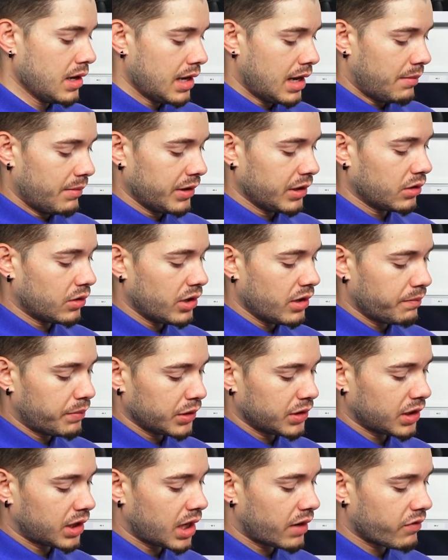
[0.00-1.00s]
I'm going to go ahead and
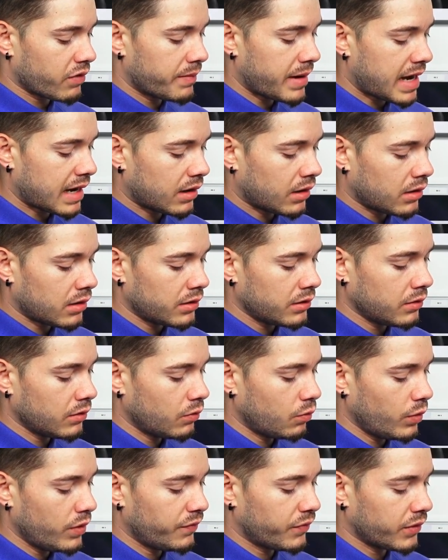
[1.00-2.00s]
put the cover back on.
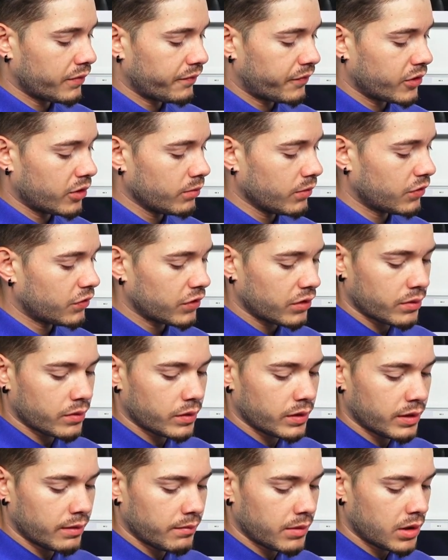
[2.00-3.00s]
We've confirmed the
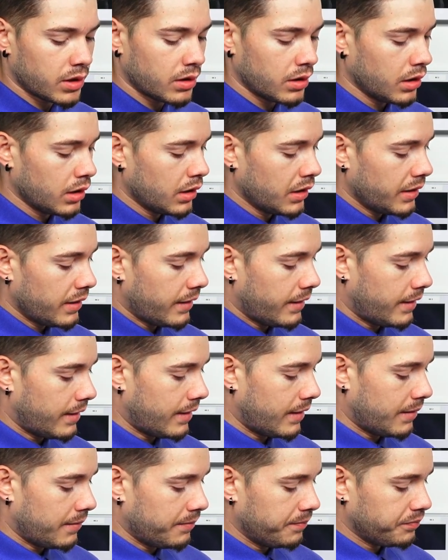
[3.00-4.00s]
serial number.
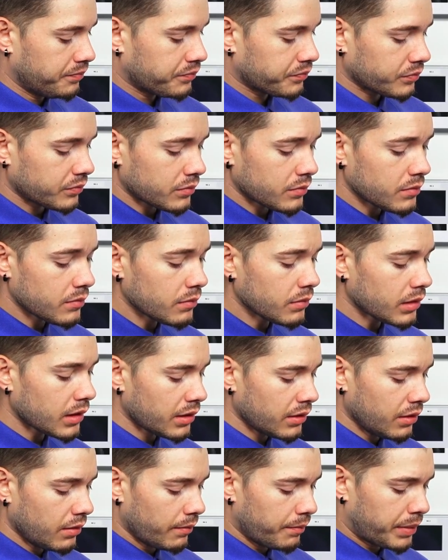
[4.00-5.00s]
Um,
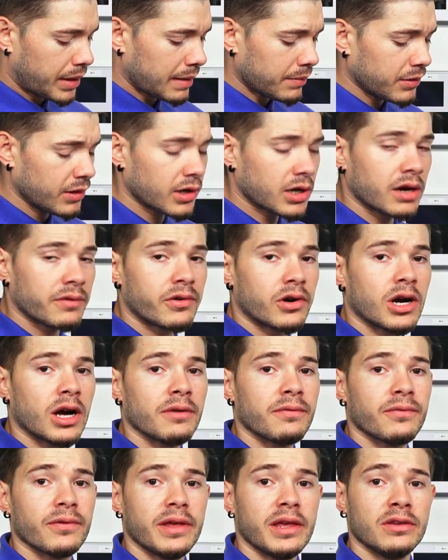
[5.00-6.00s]
popping the cover
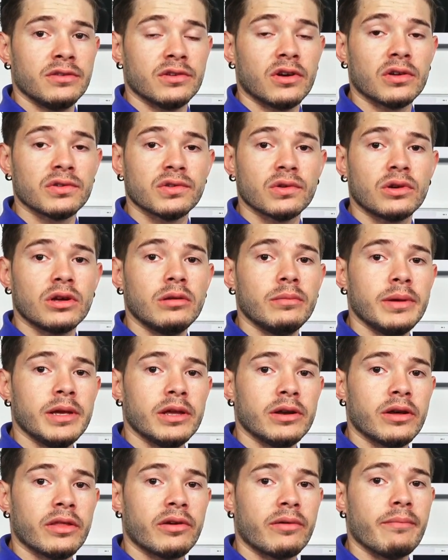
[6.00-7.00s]
off is also going to be
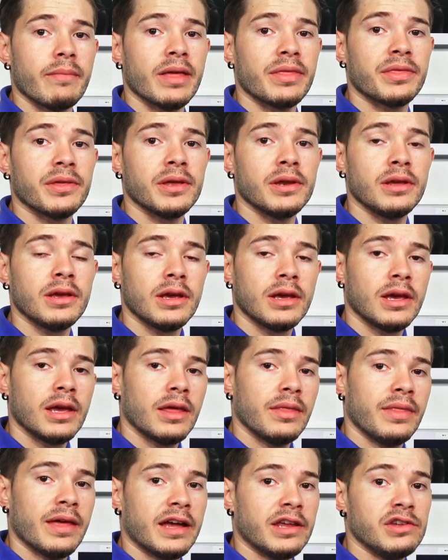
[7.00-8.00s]
another method
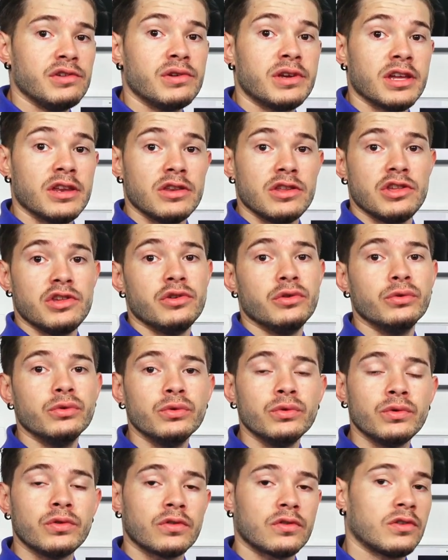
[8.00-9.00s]
that you can
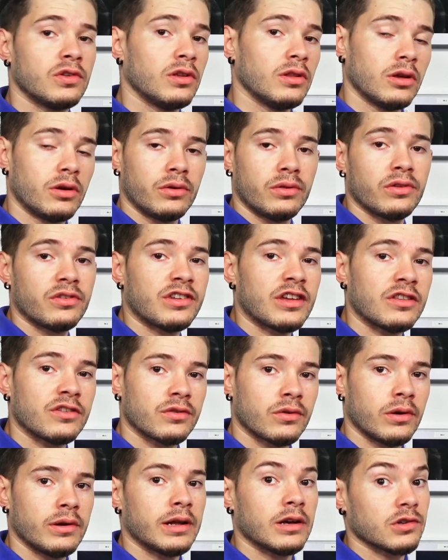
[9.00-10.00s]
use to learn the
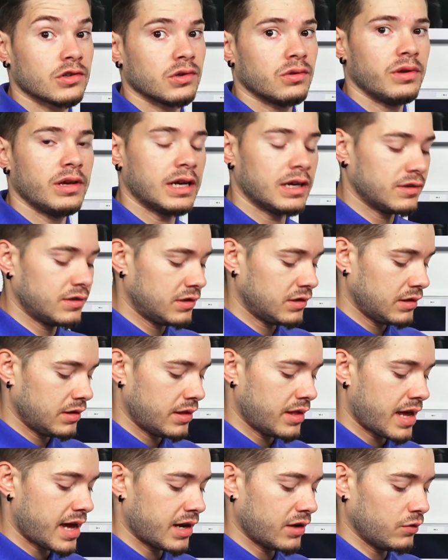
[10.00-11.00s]
sensor in. I'll show you guys
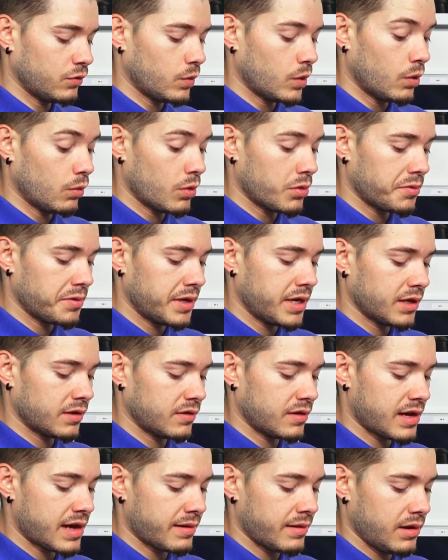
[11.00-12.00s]
that as well when we get
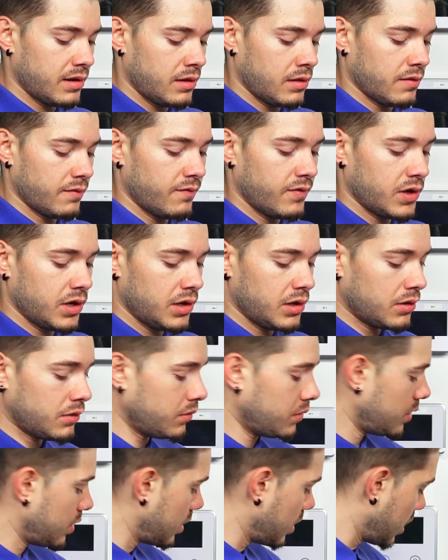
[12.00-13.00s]
to that in the video.